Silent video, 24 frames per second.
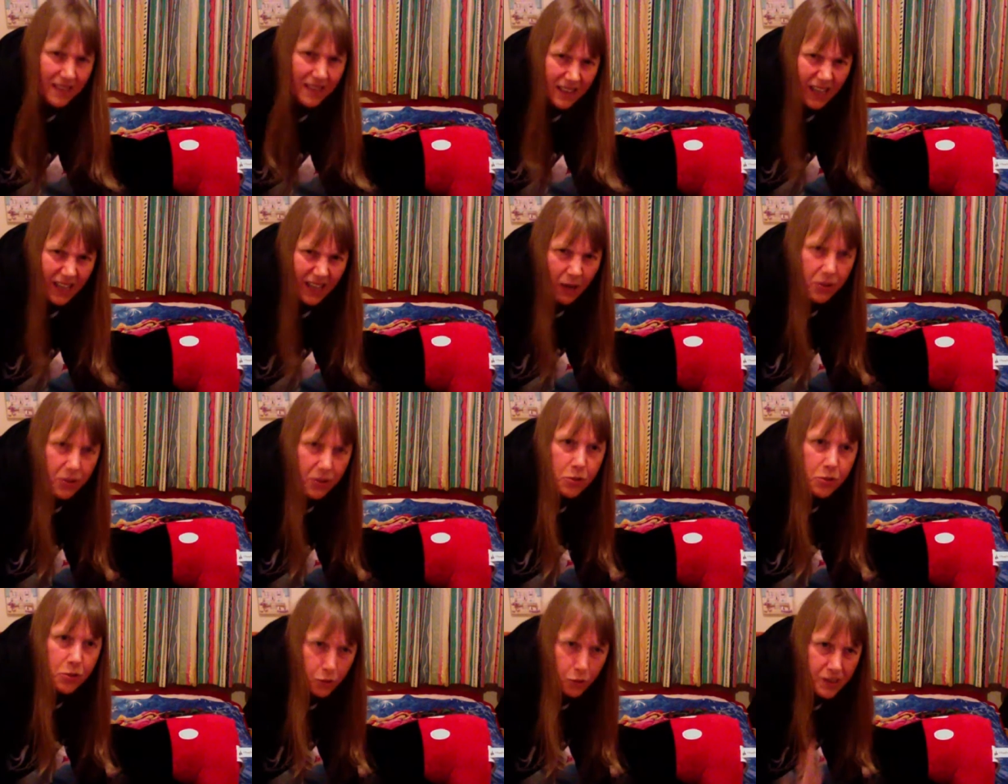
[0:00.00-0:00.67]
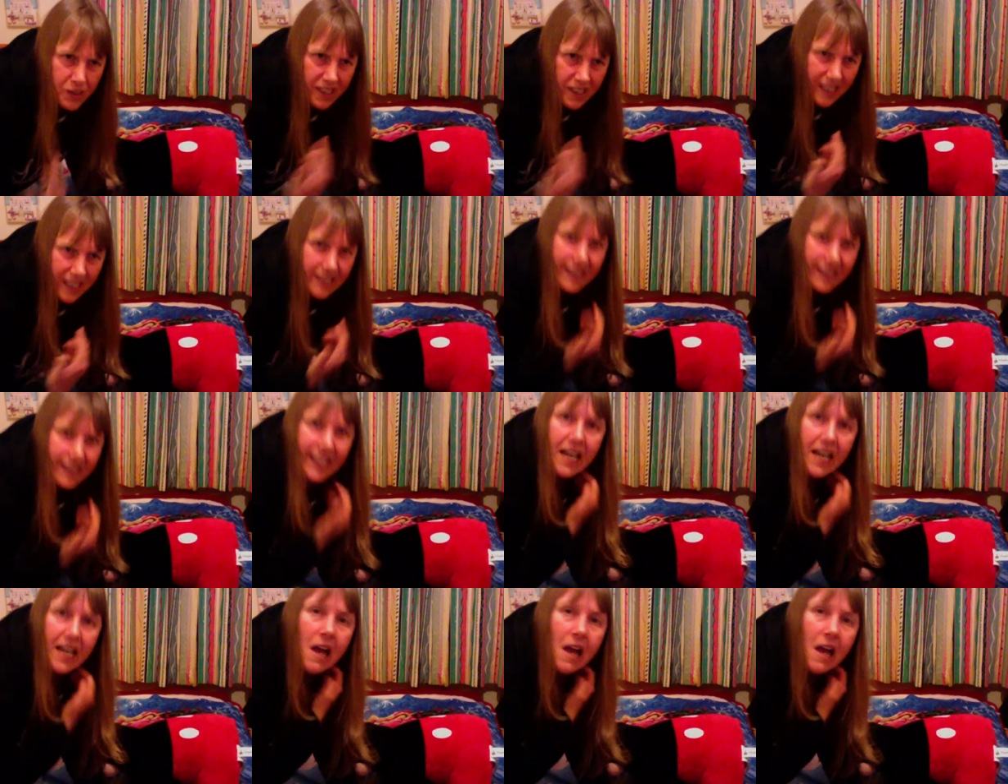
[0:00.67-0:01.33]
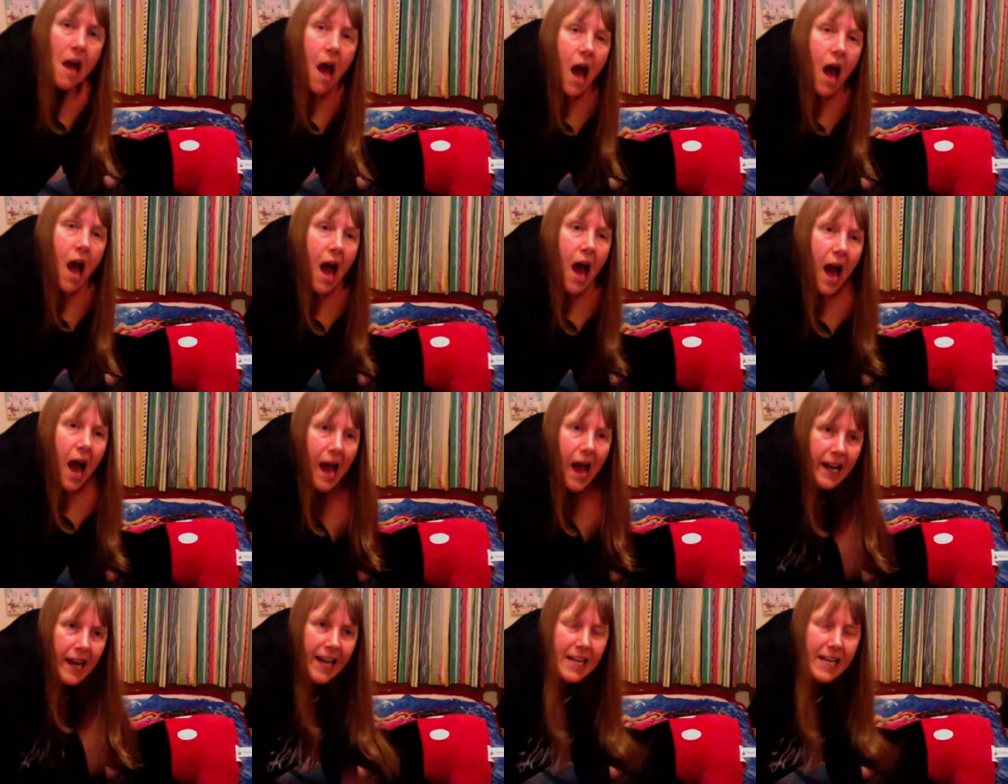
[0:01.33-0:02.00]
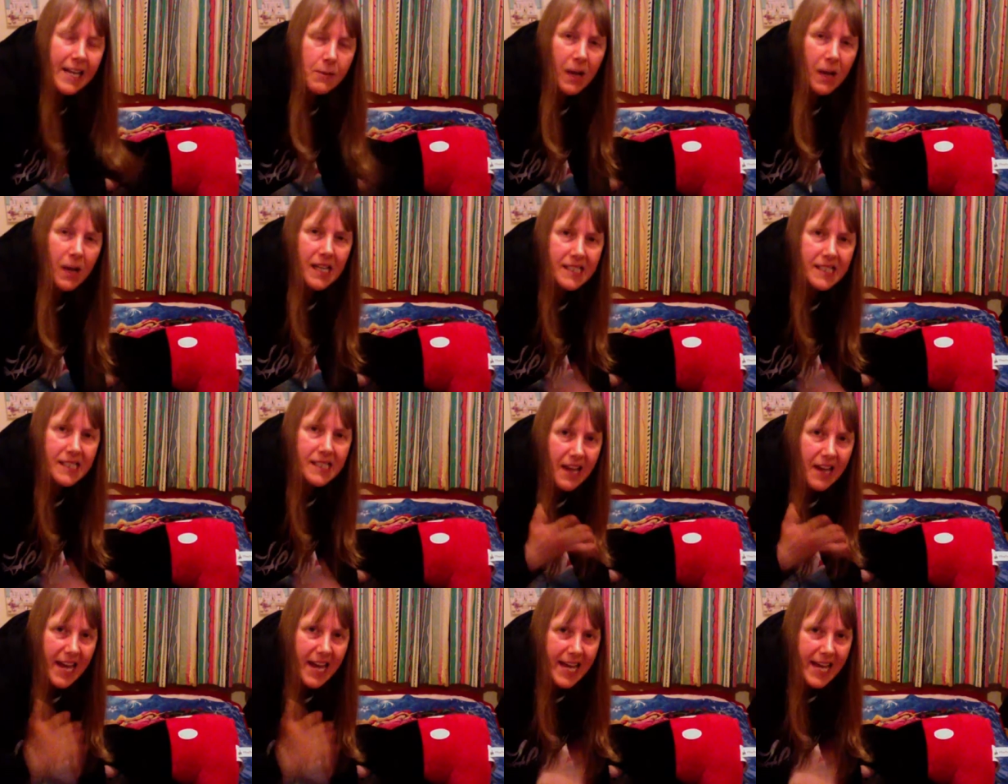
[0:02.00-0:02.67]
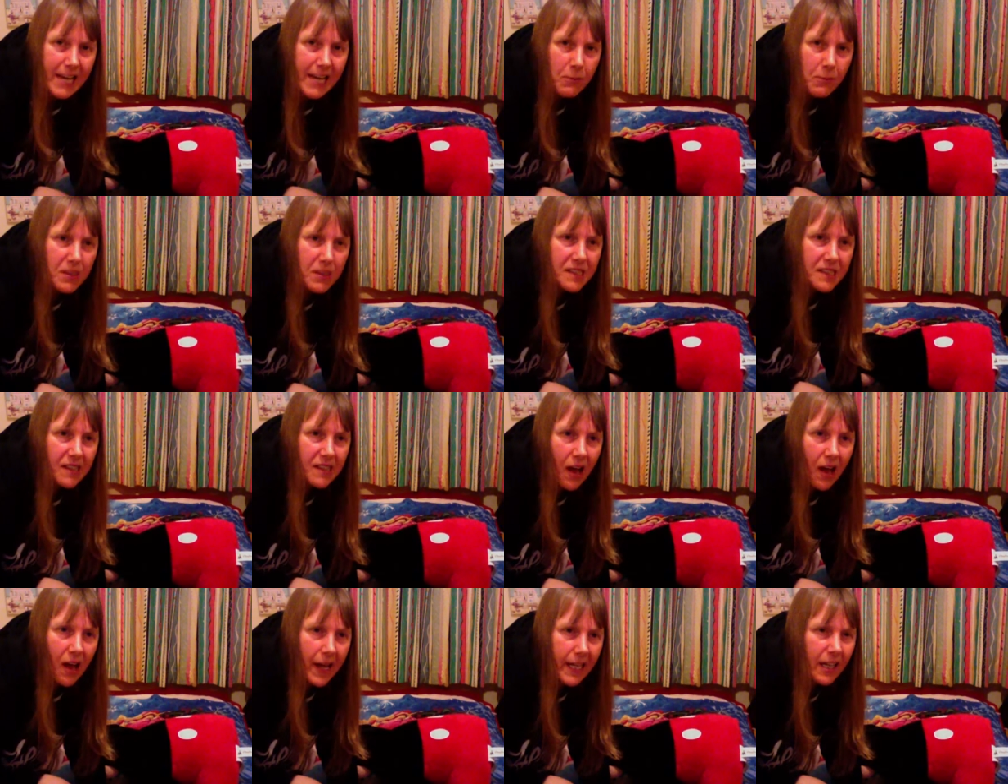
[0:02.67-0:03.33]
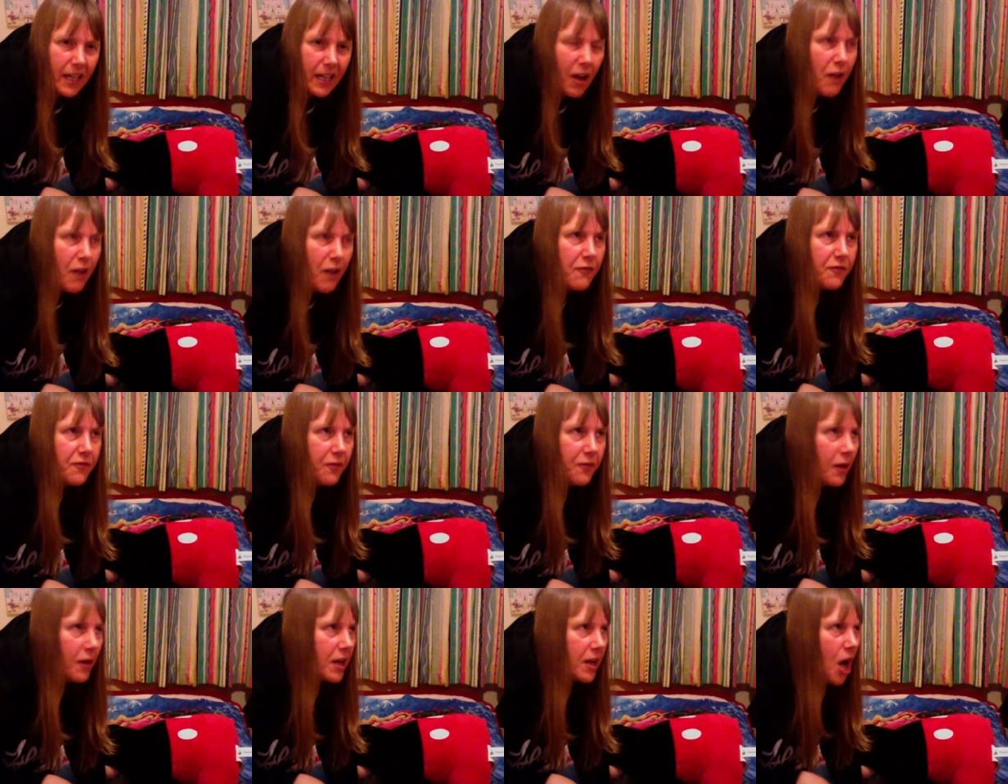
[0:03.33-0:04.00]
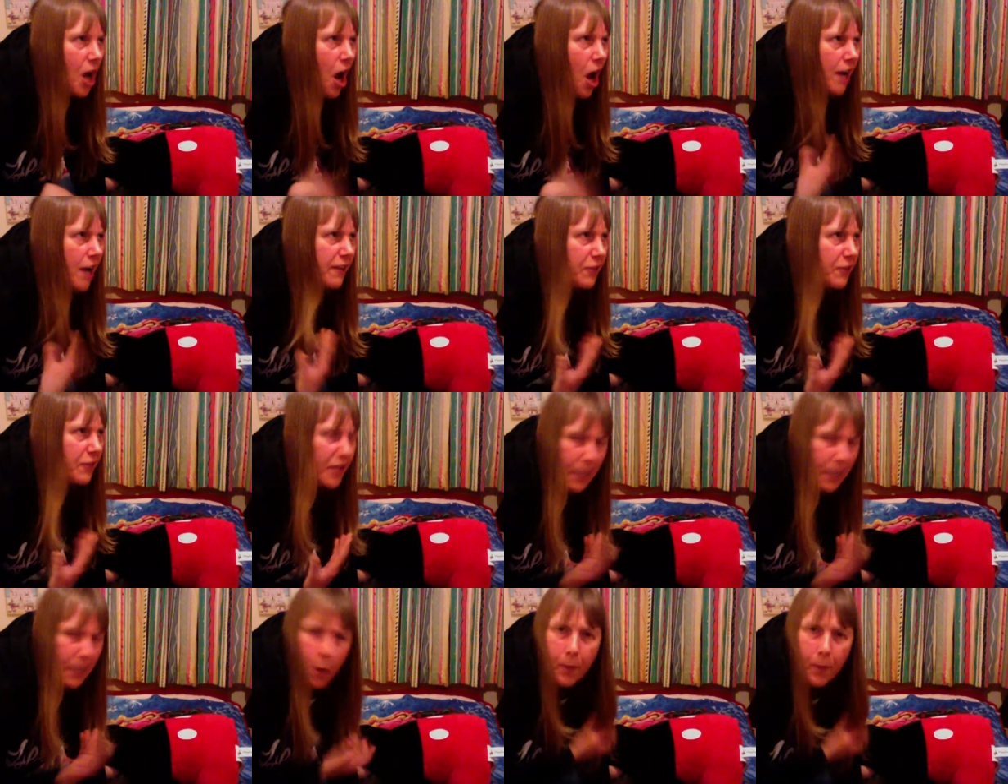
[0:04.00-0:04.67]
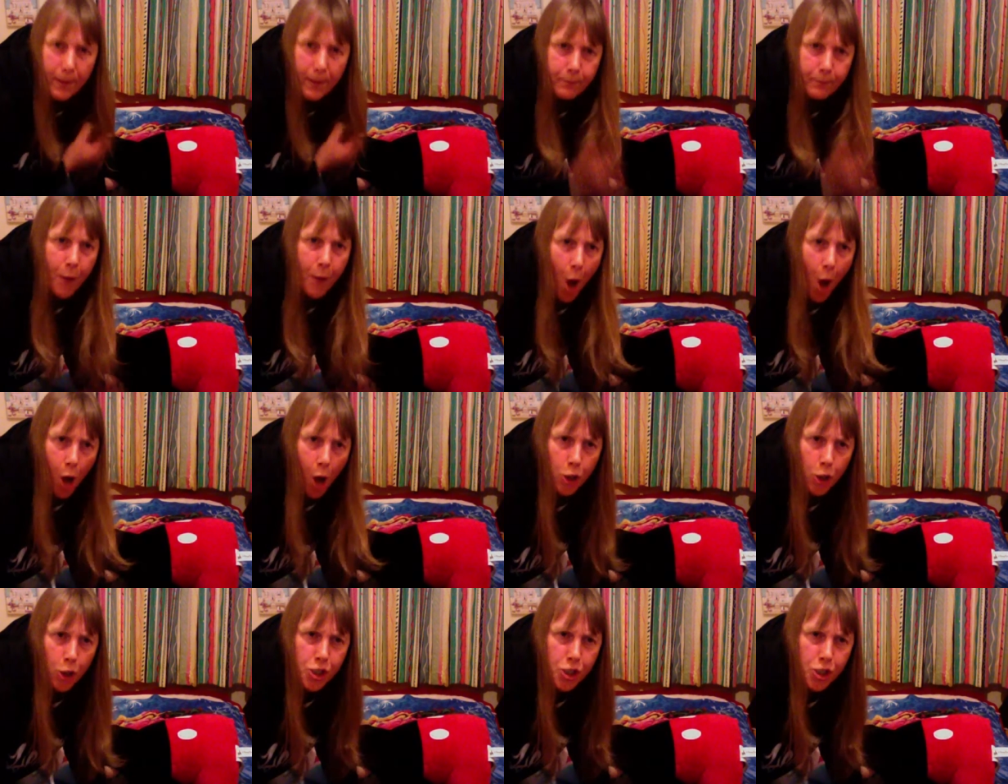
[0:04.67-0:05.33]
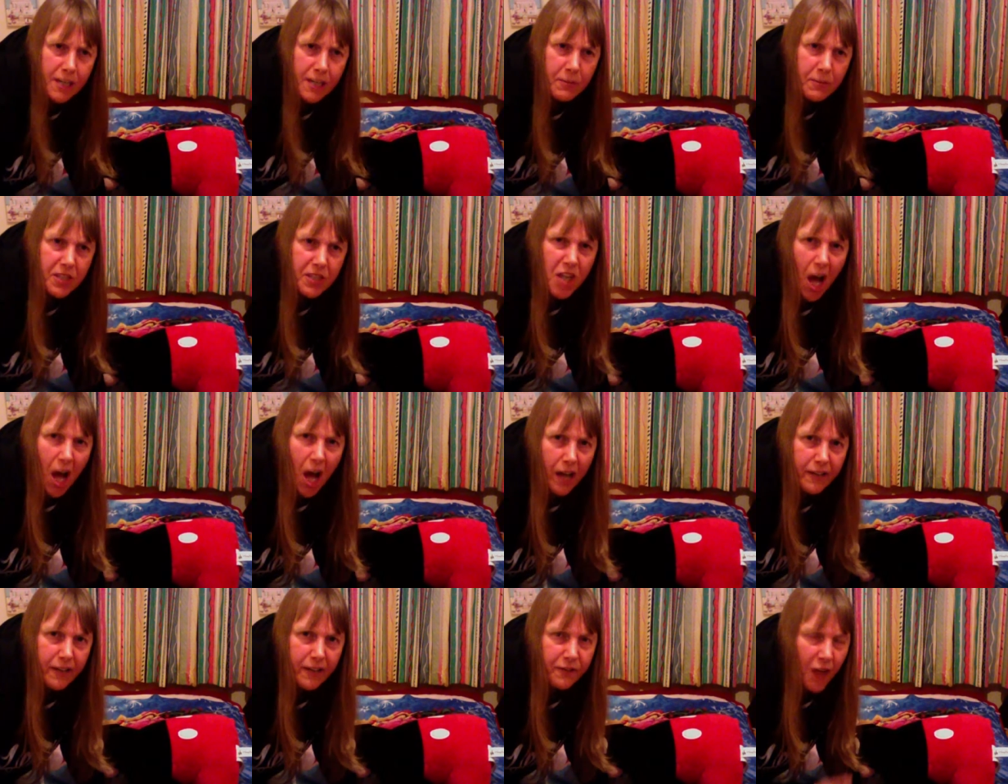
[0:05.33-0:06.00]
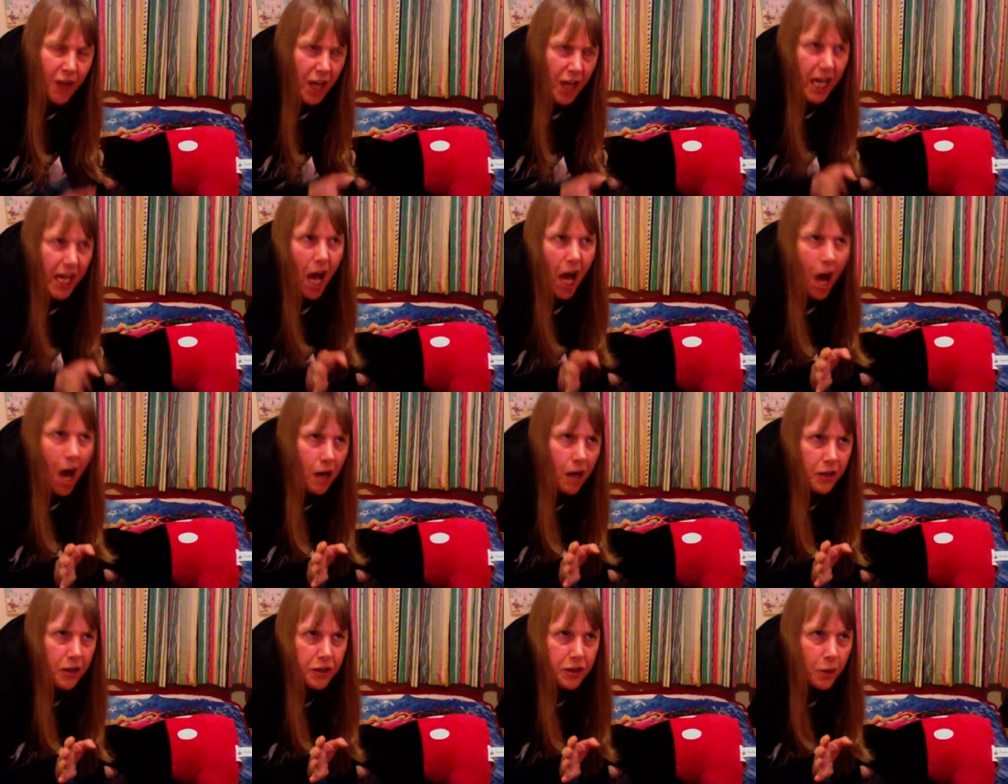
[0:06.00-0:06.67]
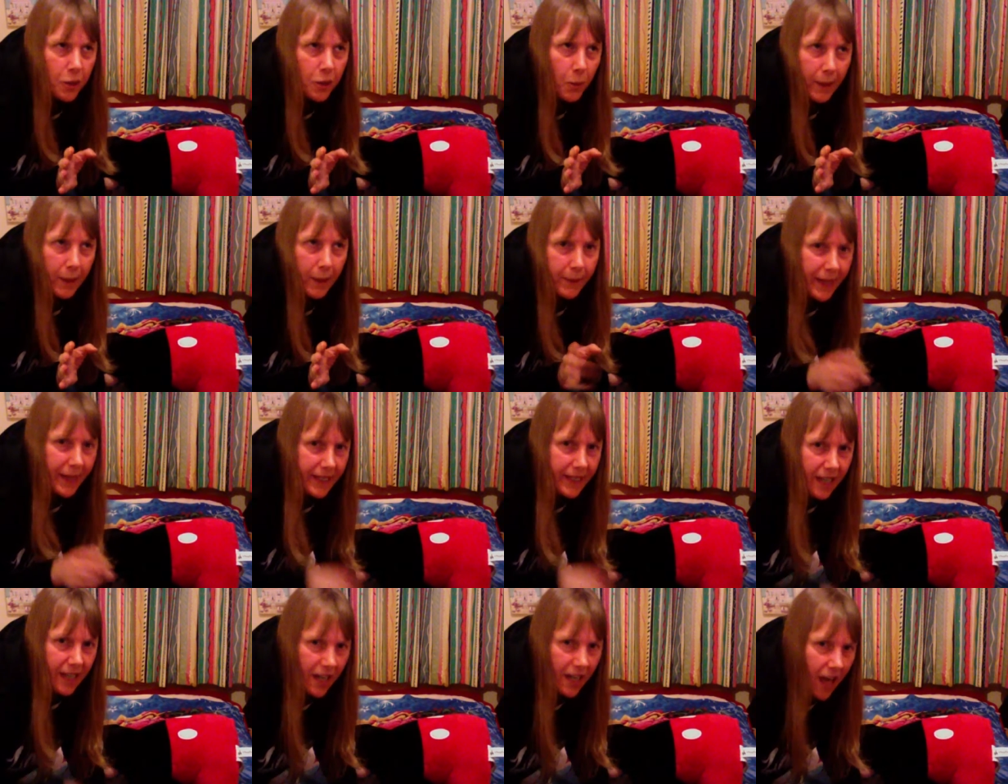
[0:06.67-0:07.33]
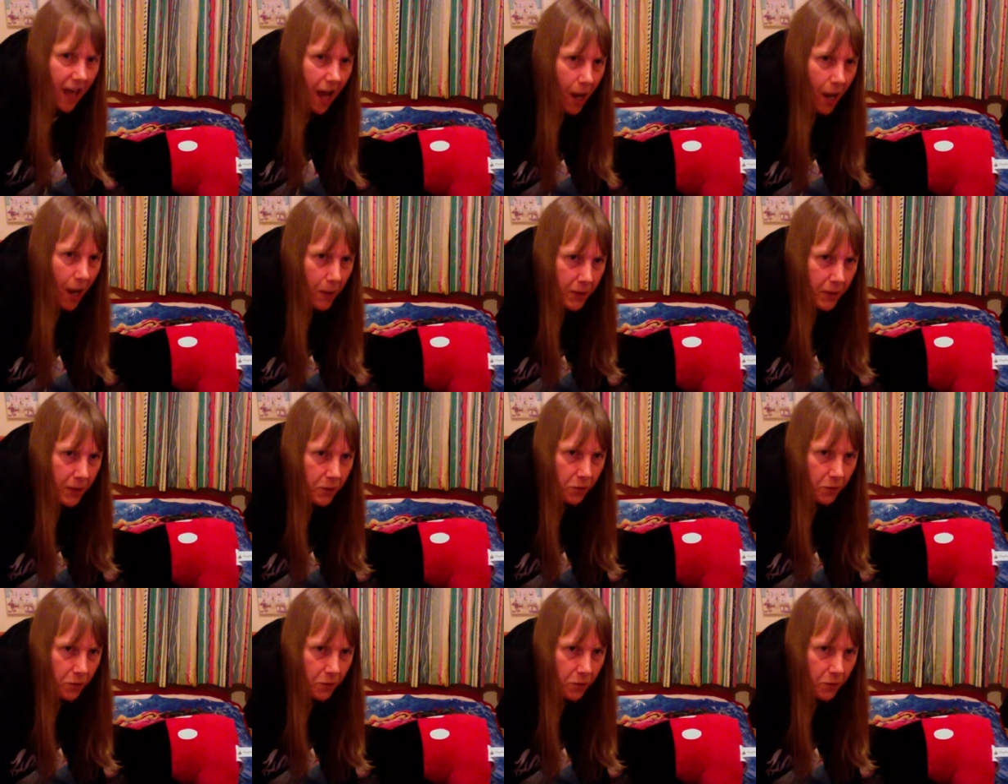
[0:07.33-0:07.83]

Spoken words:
going towards 60. And anyway, so he was like a kind of a little bit posh, and he was kind of like hug the women, hello, and all